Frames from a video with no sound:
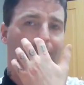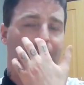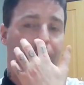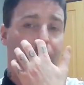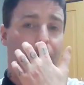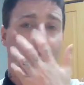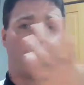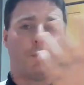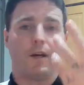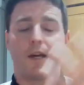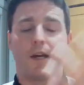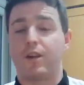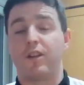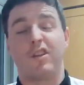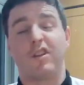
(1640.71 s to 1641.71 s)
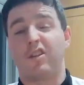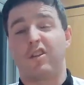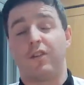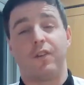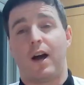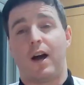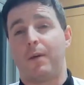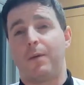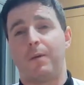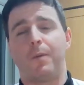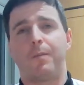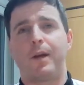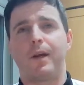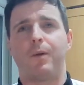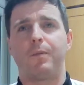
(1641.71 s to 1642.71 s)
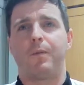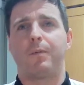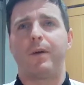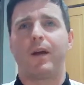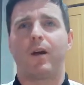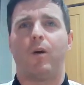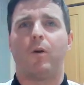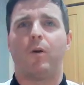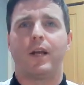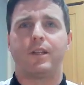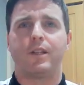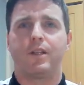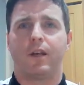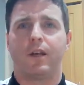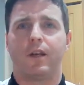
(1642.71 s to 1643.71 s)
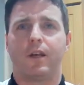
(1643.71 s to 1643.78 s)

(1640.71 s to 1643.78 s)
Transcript: score predictions and stuff like that. But we'll bring it all in as